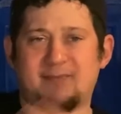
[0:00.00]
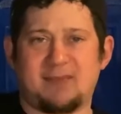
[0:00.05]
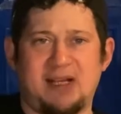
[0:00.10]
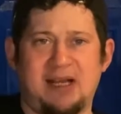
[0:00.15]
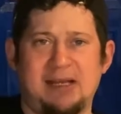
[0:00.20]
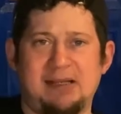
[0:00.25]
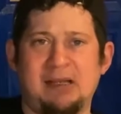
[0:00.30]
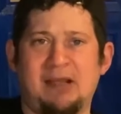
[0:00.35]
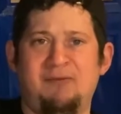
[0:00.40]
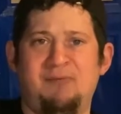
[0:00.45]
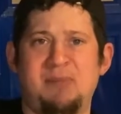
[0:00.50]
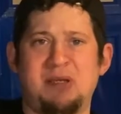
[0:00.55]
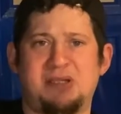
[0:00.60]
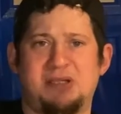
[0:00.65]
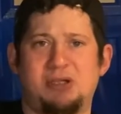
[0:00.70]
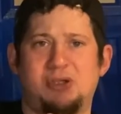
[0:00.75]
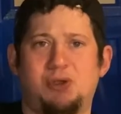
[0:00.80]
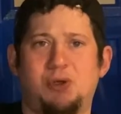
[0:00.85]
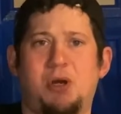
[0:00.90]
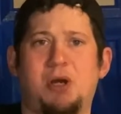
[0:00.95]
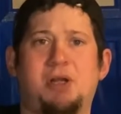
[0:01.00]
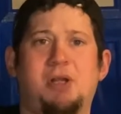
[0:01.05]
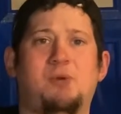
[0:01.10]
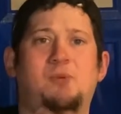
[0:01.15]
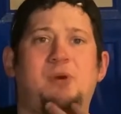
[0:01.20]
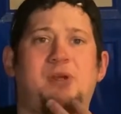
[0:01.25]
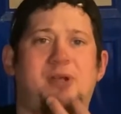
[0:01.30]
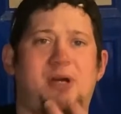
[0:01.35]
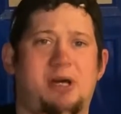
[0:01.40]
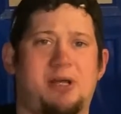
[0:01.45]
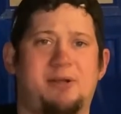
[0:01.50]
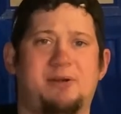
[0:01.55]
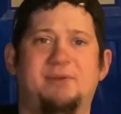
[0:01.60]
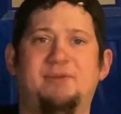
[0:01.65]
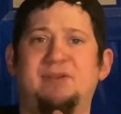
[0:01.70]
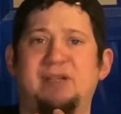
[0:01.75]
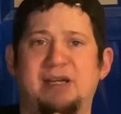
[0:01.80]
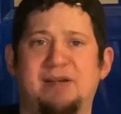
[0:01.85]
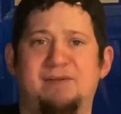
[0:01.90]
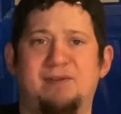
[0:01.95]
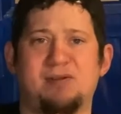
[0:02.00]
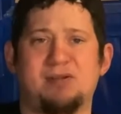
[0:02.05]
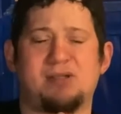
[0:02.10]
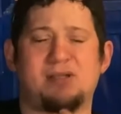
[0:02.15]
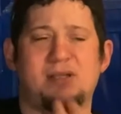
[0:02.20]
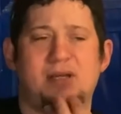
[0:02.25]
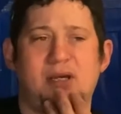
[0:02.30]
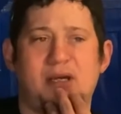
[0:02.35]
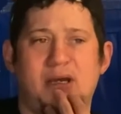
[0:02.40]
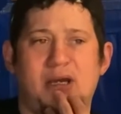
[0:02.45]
I love mixing chocolate with other flavors.